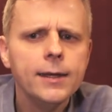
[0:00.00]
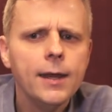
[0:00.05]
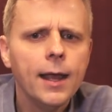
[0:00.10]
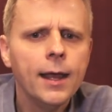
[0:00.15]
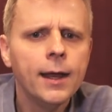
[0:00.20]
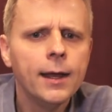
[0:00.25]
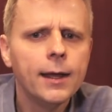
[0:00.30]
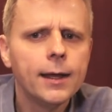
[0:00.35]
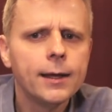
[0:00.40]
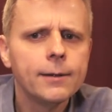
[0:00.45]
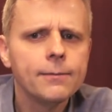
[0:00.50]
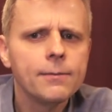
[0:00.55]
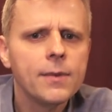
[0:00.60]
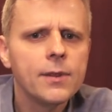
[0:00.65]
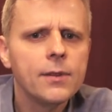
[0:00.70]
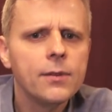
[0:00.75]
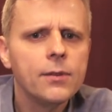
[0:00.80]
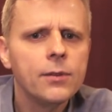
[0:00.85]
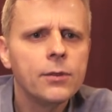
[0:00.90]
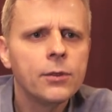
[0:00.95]

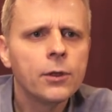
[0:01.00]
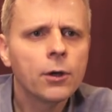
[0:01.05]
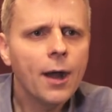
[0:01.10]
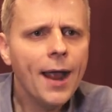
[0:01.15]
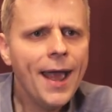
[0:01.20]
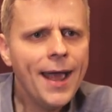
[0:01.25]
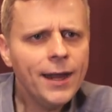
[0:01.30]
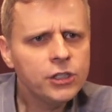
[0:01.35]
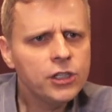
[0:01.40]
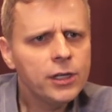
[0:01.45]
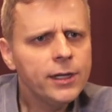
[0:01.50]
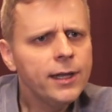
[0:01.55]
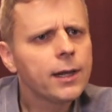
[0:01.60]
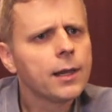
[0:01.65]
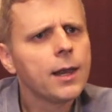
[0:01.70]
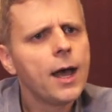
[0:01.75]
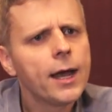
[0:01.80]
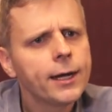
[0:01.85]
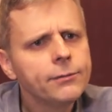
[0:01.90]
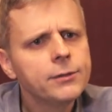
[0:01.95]
There are actually a
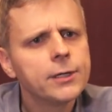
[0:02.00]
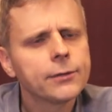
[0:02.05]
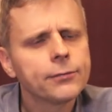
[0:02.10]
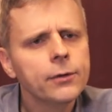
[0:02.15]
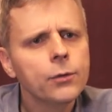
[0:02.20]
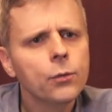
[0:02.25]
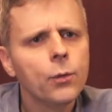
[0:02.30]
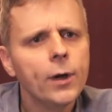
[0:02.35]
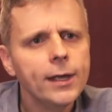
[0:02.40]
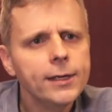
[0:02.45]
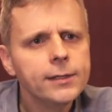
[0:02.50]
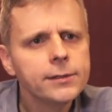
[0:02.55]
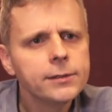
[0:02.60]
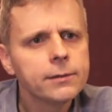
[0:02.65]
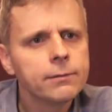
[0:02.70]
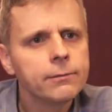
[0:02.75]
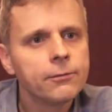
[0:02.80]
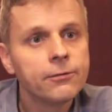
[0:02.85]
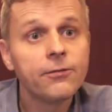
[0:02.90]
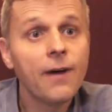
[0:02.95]
lot of different
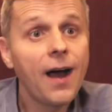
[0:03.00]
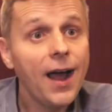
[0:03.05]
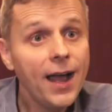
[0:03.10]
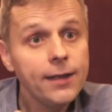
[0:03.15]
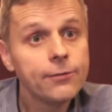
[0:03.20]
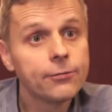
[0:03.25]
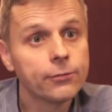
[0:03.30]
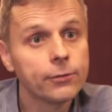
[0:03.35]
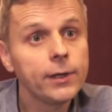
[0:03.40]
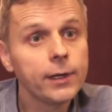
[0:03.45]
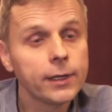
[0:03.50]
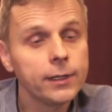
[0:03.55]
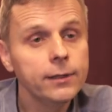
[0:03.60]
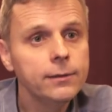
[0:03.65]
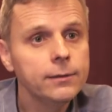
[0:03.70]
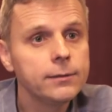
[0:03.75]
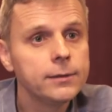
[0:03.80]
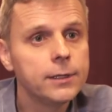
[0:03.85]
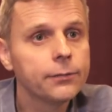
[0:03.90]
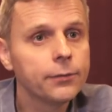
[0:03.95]
ways, five really,
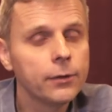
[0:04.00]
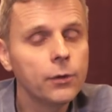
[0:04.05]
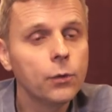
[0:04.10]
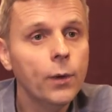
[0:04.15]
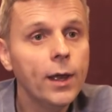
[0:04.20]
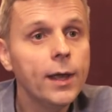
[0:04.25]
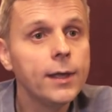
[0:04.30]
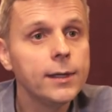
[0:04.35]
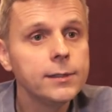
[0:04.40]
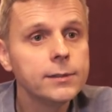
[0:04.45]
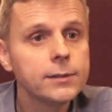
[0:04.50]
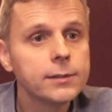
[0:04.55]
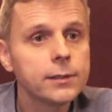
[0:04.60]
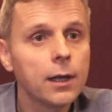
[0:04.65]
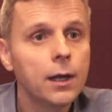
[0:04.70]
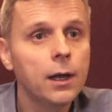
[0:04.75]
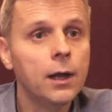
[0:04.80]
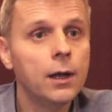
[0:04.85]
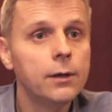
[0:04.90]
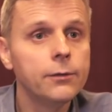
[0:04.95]
different ways
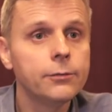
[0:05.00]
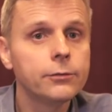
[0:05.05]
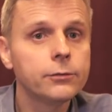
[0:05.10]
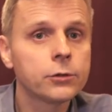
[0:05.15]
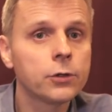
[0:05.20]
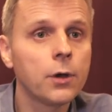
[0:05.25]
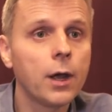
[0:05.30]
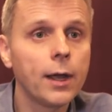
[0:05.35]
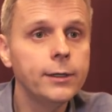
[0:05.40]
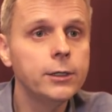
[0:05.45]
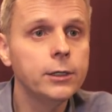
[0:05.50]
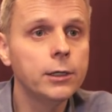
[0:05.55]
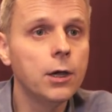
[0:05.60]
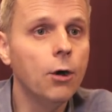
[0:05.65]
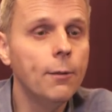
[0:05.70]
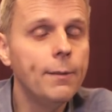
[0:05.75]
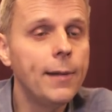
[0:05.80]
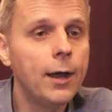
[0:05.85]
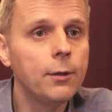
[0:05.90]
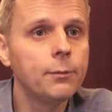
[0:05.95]
of trying to go
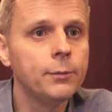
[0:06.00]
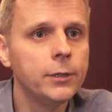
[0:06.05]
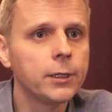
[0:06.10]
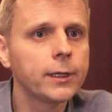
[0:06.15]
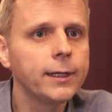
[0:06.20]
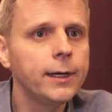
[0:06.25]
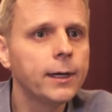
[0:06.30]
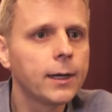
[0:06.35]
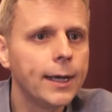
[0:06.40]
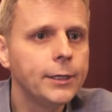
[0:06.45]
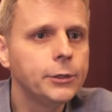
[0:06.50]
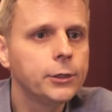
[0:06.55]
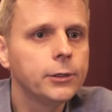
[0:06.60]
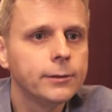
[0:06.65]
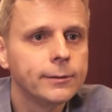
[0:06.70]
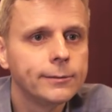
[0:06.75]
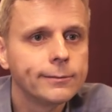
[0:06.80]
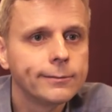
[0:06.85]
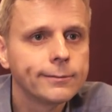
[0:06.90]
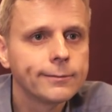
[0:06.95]
about building a
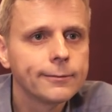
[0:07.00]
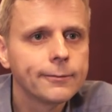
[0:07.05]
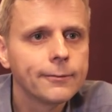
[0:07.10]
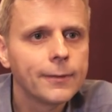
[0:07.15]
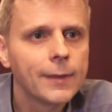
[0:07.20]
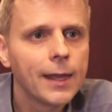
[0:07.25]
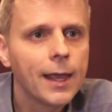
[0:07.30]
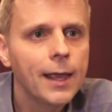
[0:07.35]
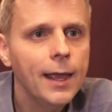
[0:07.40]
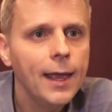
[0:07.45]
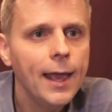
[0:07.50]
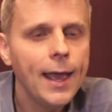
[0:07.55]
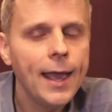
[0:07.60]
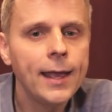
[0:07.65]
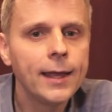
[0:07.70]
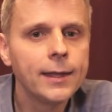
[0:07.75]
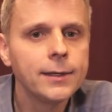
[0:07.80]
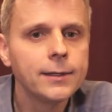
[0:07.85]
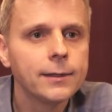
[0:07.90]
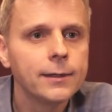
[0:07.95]
ledger.
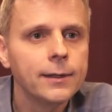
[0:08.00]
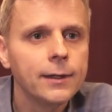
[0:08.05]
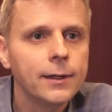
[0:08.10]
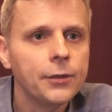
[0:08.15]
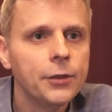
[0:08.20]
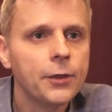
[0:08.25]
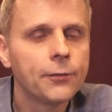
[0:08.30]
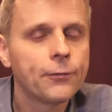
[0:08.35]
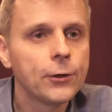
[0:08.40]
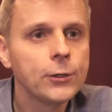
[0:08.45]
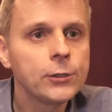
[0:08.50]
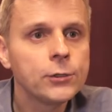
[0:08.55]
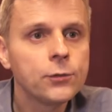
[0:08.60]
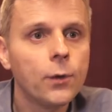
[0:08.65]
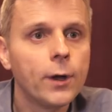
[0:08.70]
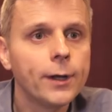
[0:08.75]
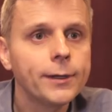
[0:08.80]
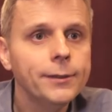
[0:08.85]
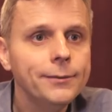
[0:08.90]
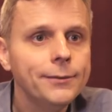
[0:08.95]
And the first
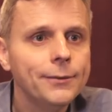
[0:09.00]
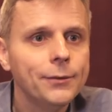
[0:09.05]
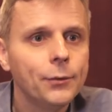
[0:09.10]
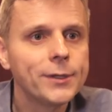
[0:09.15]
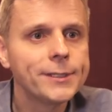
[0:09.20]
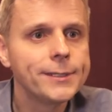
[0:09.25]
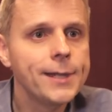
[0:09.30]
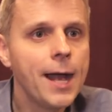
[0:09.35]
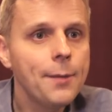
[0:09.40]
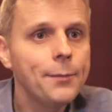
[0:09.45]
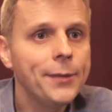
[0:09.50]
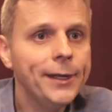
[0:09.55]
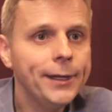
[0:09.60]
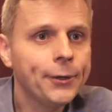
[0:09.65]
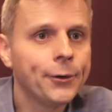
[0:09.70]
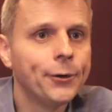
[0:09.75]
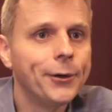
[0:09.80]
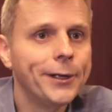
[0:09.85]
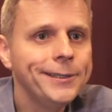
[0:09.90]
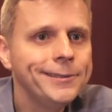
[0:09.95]
one was not
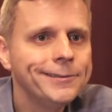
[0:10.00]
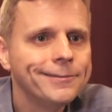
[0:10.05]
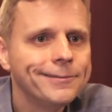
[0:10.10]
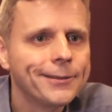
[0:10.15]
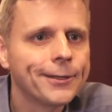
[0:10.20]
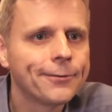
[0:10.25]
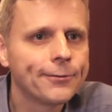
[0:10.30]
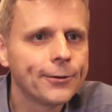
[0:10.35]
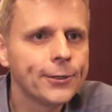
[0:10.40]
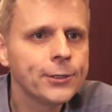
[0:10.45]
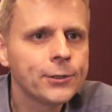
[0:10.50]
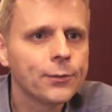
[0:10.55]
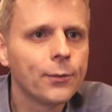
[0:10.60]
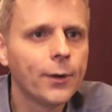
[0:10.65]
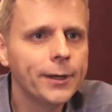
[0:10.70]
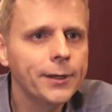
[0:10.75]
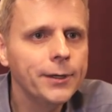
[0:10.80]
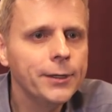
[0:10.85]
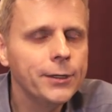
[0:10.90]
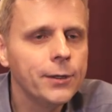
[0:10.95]
Bitcoin. The first
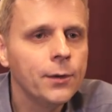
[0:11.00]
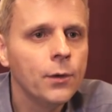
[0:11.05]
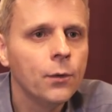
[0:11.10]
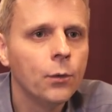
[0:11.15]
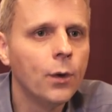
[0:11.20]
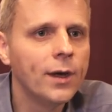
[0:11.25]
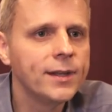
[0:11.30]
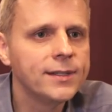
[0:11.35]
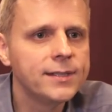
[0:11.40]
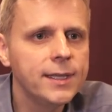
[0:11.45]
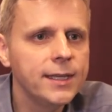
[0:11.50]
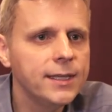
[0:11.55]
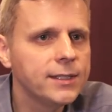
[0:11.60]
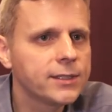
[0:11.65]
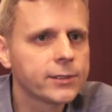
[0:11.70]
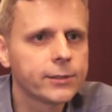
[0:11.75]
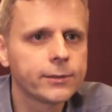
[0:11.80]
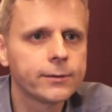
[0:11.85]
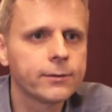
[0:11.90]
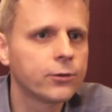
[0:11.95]
one was
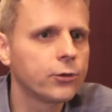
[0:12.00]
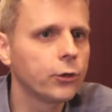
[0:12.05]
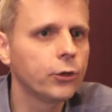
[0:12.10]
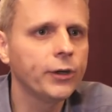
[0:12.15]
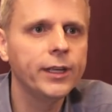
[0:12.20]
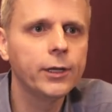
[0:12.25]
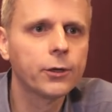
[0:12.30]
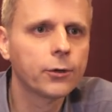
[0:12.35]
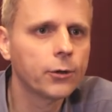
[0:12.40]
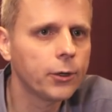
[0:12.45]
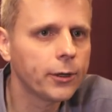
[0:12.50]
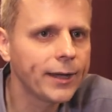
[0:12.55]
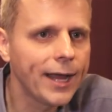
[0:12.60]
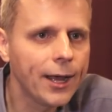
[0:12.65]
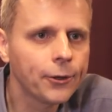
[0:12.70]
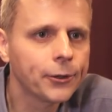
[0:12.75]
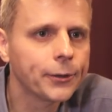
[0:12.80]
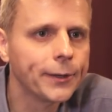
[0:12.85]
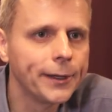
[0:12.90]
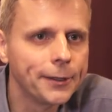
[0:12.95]
these 30-year-old
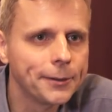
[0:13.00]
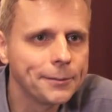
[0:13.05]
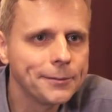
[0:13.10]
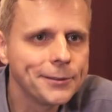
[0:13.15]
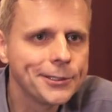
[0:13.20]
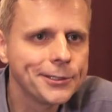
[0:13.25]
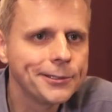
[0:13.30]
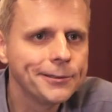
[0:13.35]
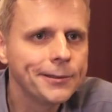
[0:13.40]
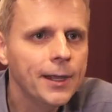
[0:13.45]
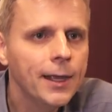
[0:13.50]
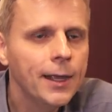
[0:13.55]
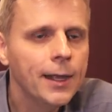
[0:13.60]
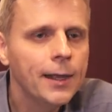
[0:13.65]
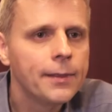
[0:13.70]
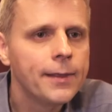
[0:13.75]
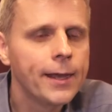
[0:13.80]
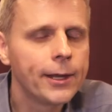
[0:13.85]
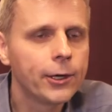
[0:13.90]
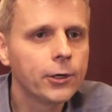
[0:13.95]
algorithms
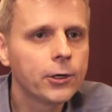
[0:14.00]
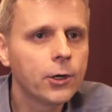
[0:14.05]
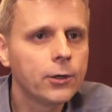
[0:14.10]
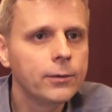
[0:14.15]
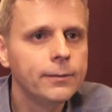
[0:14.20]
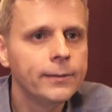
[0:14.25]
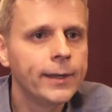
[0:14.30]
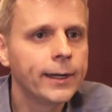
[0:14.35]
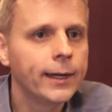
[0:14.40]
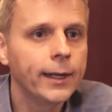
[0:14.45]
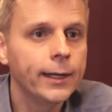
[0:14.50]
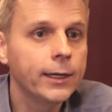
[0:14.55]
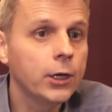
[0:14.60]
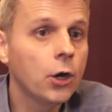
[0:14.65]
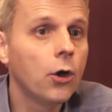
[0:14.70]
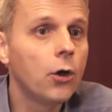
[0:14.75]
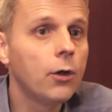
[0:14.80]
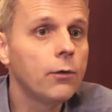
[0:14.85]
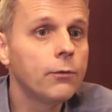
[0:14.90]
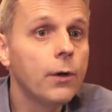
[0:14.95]
that I
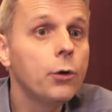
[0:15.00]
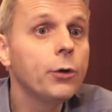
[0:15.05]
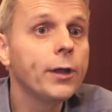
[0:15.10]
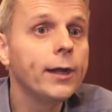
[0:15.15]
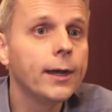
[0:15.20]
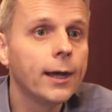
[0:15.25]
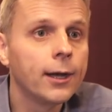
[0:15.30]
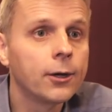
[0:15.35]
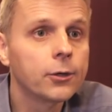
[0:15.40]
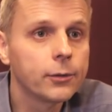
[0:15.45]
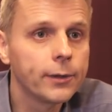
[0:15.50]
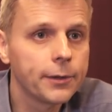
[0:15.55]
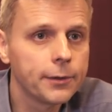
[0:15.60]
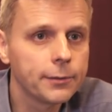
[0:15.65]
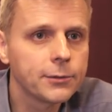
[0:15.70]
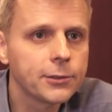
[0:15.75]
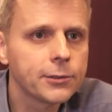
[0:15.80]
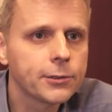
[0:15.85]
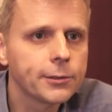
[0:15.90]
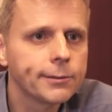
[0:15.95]
call voting
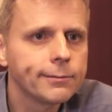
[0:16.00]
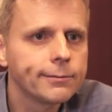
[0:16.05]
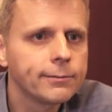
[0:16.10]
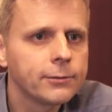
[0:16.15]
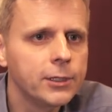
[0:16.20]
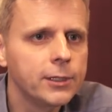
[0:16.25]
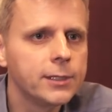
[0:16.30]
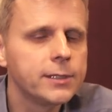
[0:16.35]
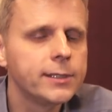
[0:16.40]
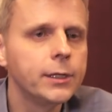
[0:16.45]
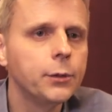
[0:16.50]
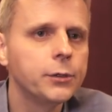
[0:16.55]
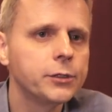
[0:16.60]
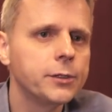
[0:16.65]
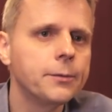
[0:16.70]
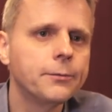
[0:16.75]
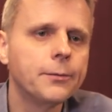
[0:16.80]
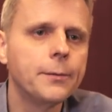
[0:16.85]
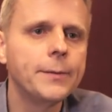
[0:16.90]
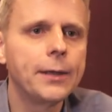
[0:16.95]
algorithms, to distinguish
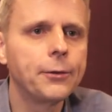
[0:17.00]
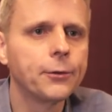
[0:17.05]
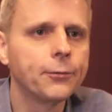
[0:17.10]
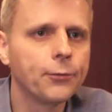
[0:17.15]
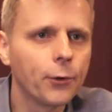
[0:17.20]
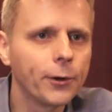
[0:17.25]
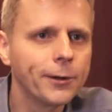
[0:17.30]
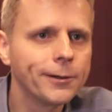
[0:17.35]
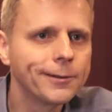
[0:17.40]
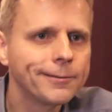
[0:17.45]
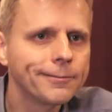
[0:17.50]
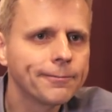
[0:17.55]
them from the other four.